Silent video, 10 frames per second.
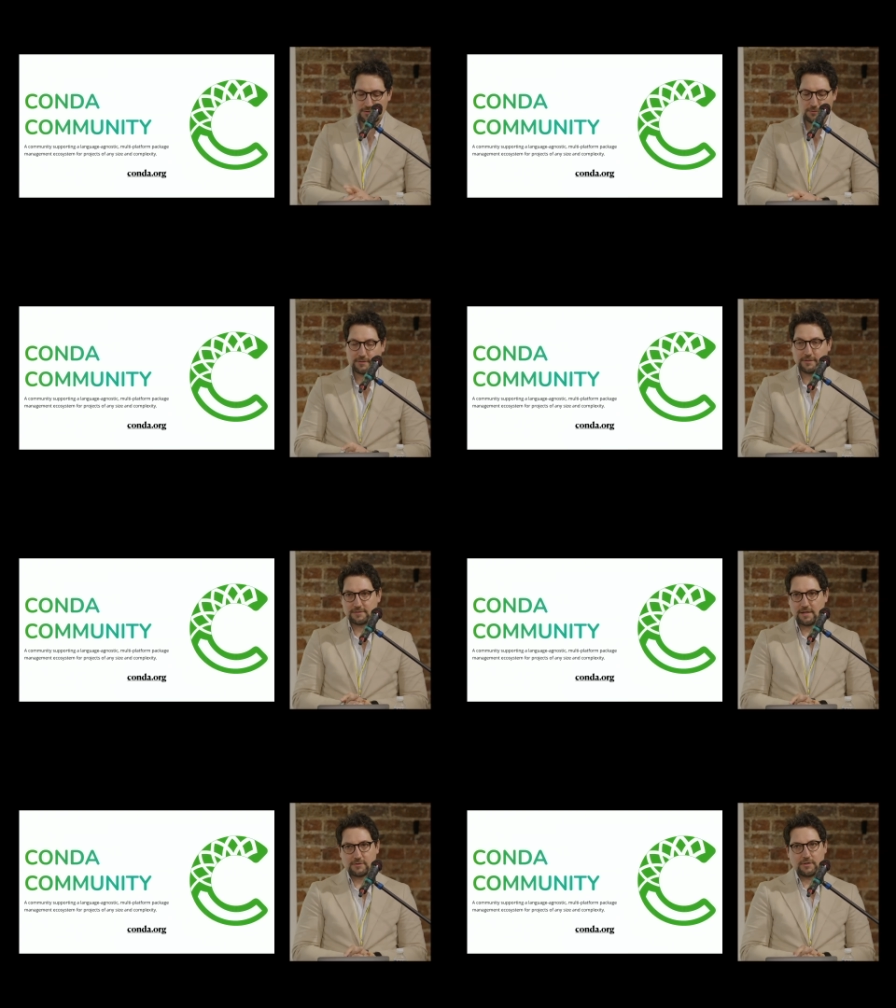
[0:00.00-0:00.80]
Conda
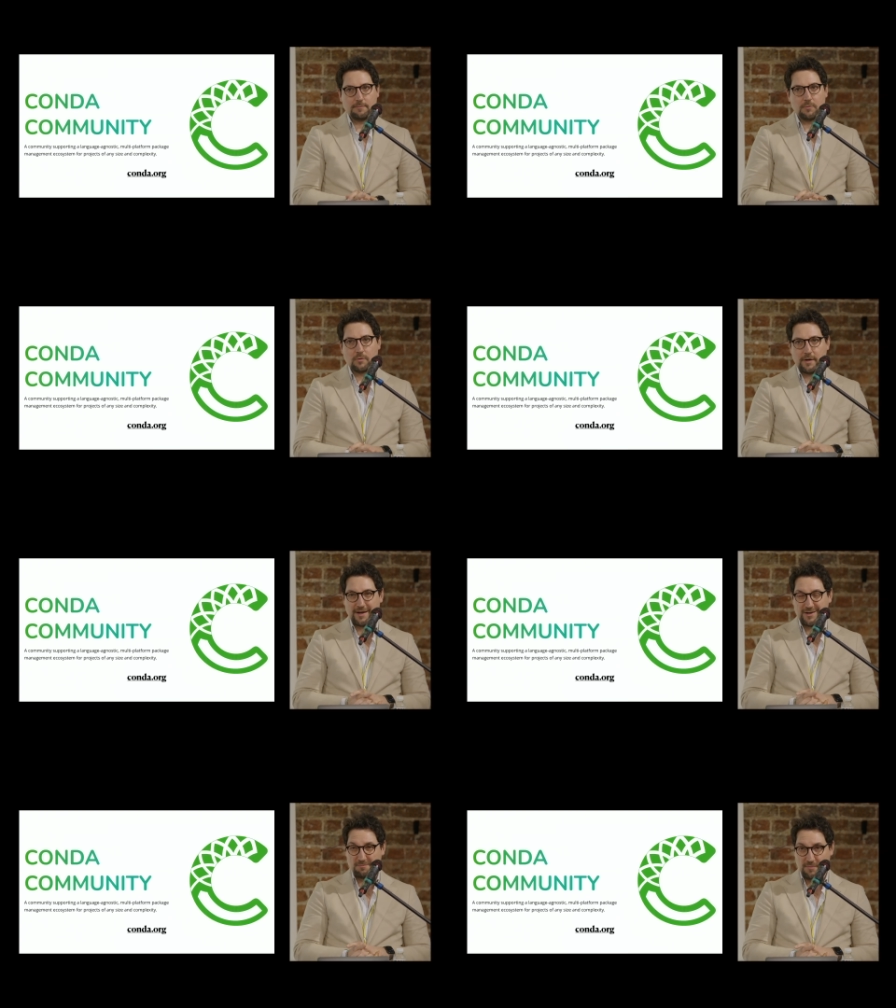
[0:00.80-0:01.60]
is actually more
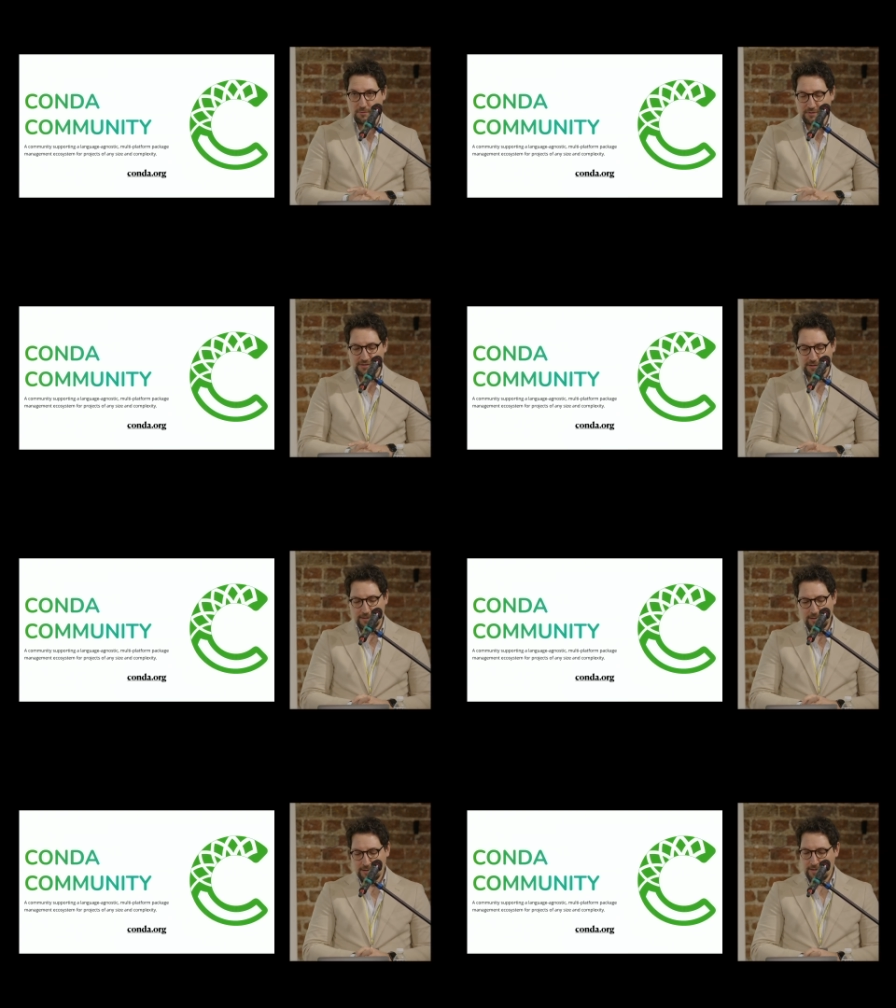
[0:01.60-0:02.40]
a
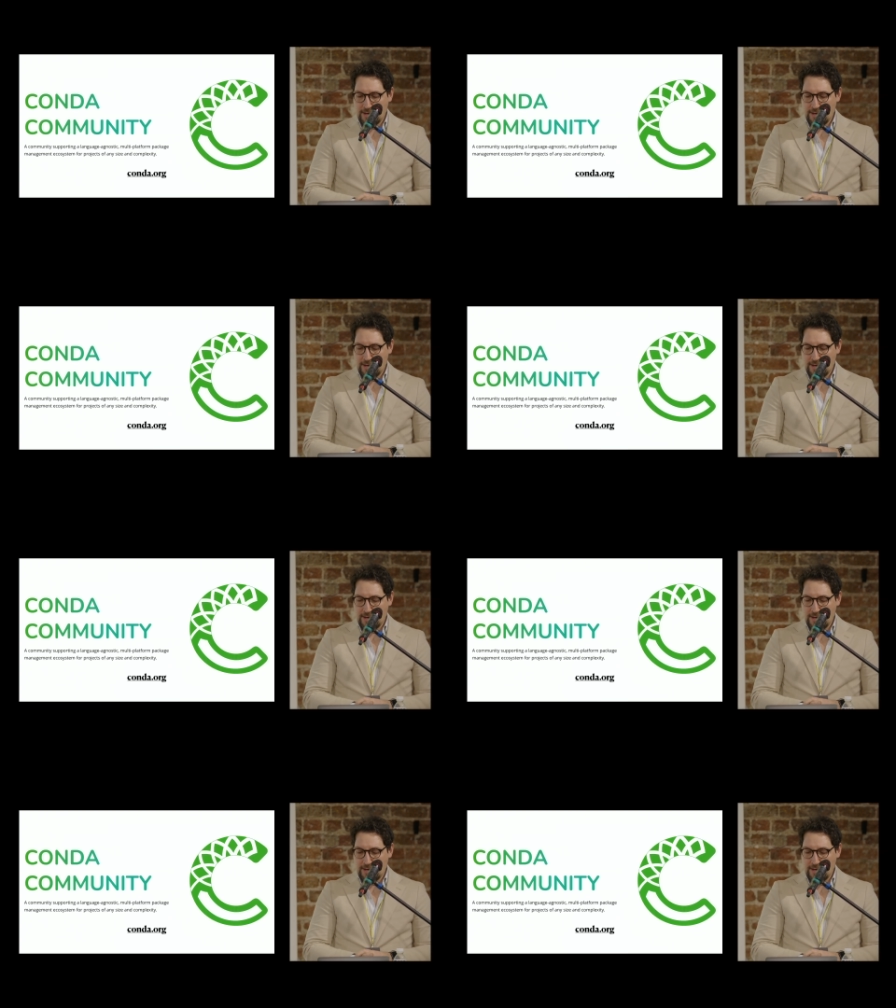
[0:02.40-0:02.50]
community.